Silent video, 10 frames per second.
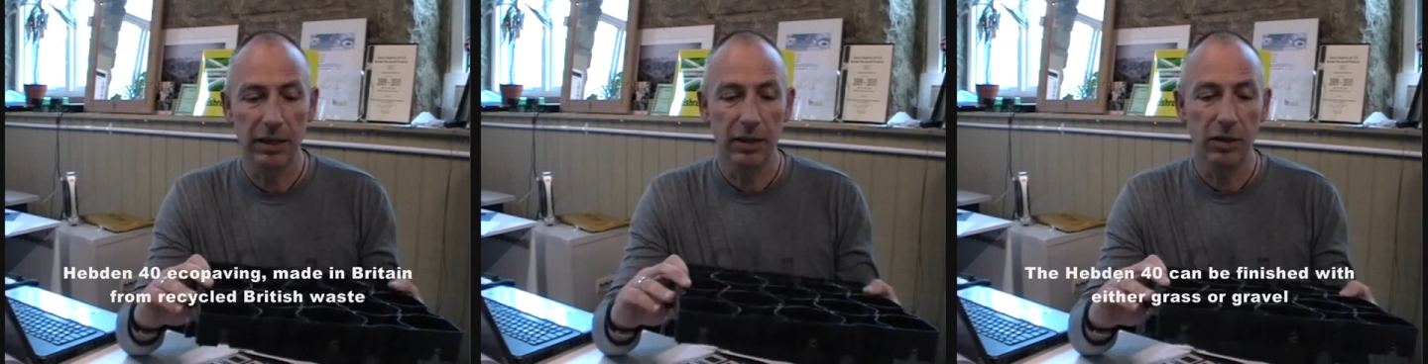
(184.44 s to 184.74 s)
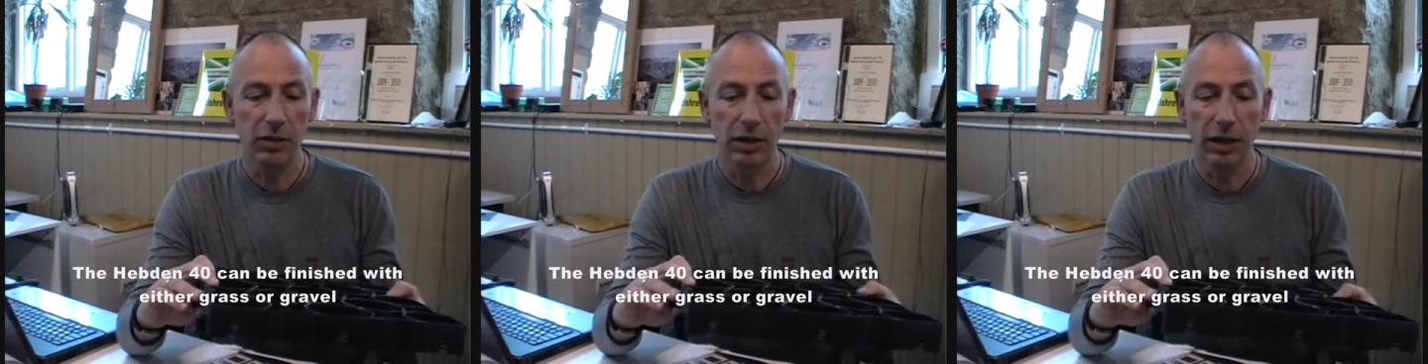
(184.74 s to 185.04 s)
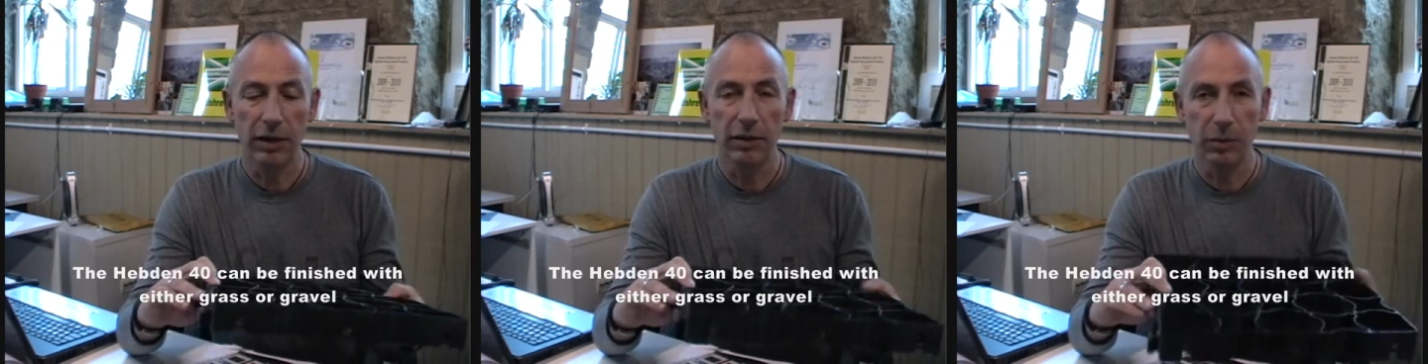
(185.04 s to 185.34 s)
in the
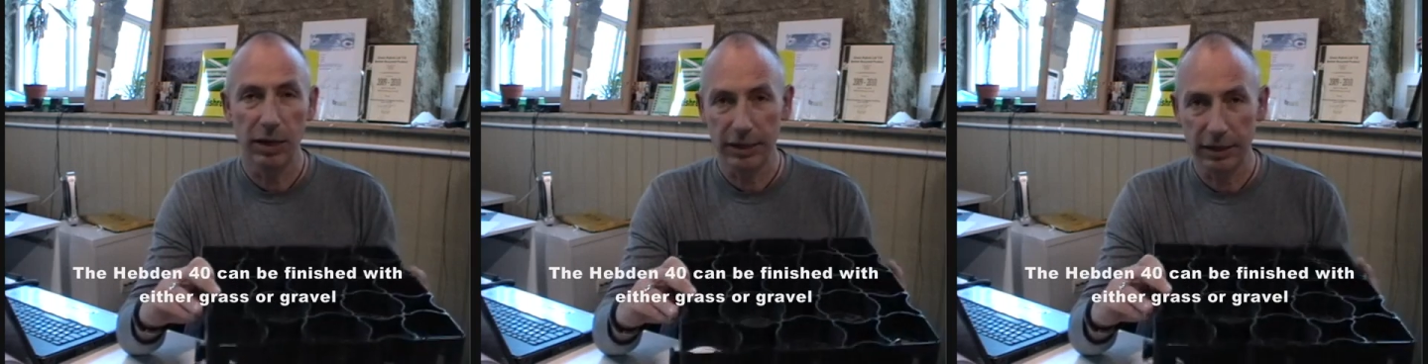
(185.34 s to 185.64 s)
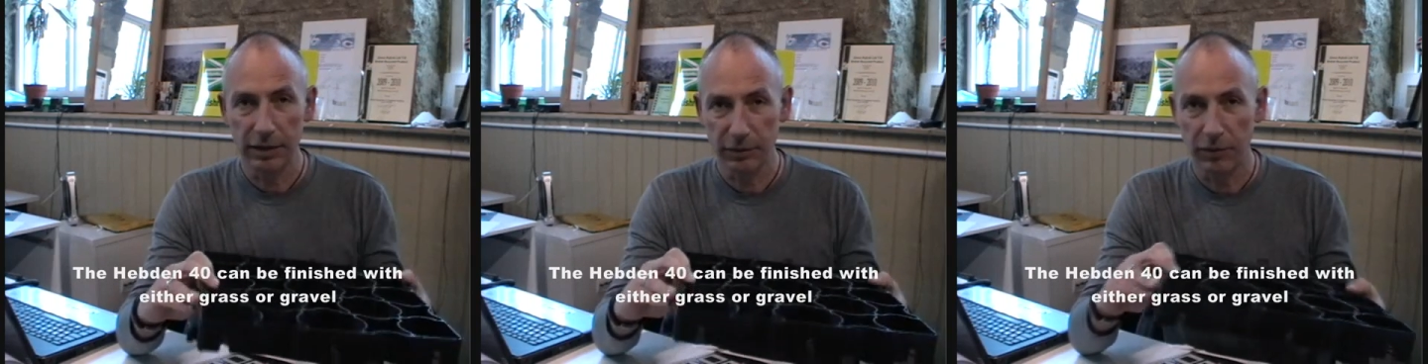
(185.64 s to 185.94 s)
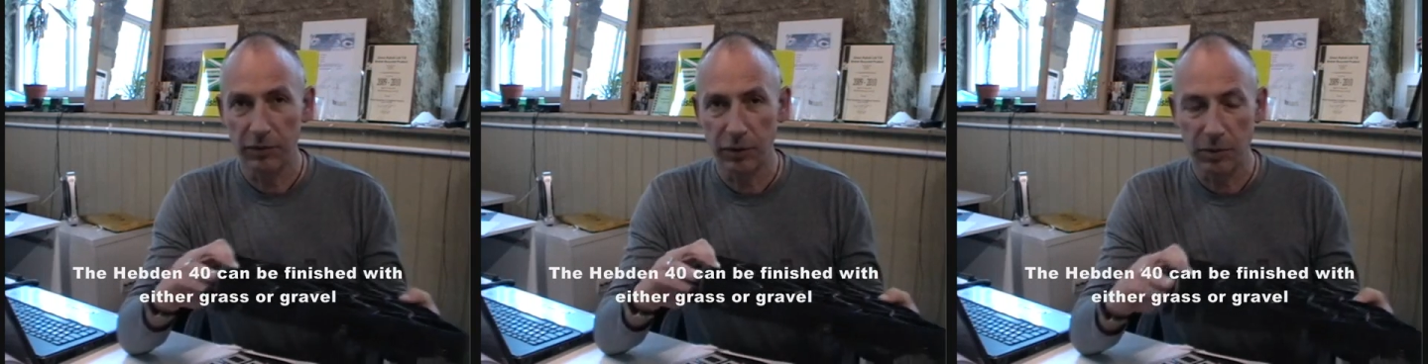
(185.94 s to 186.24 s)
UK. The waste is
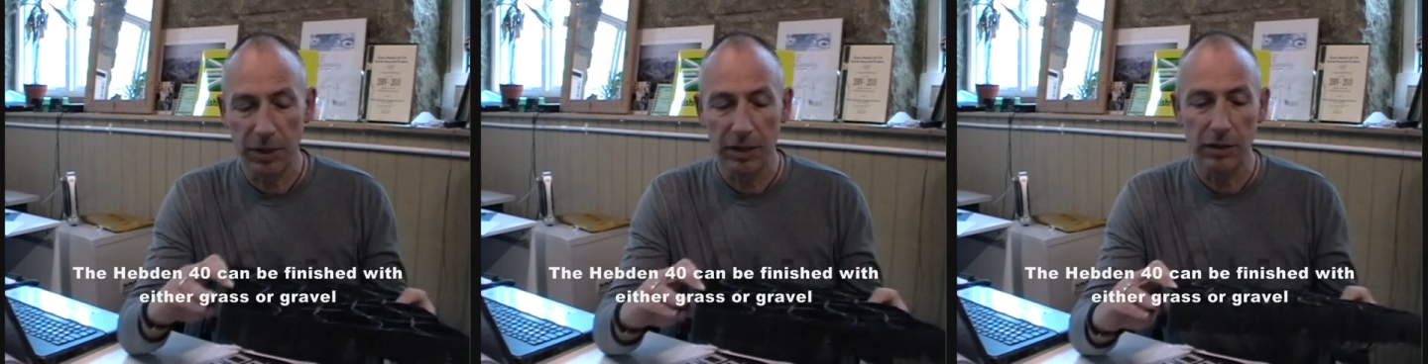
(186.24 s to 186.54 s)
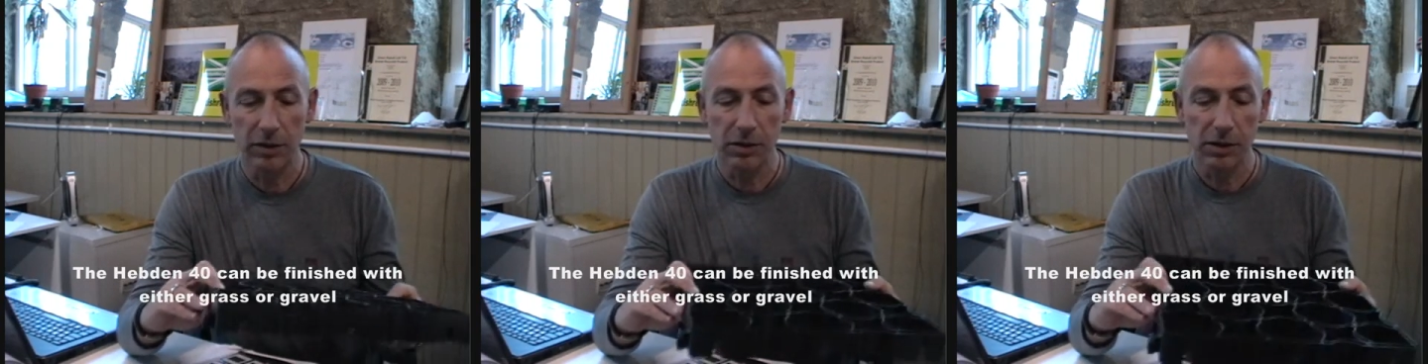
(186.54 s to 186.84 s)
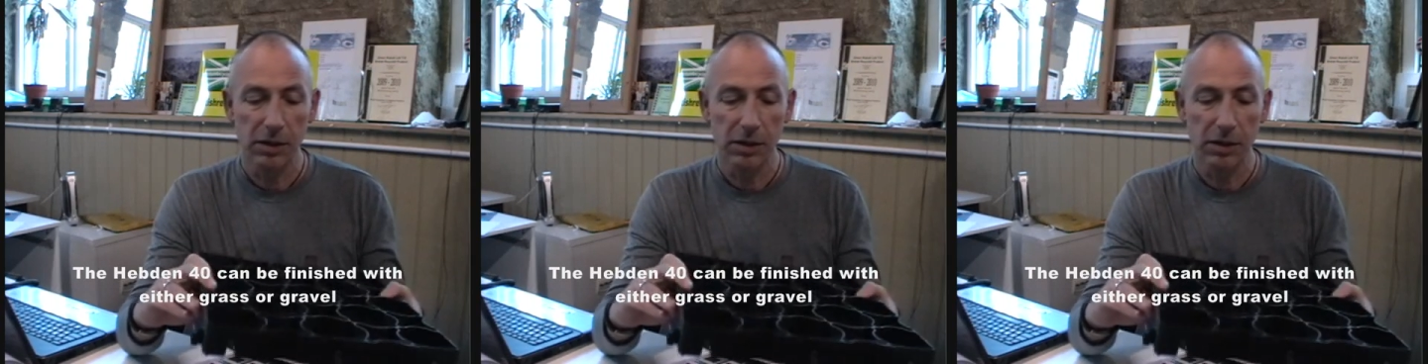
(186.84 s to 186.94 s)
from here too.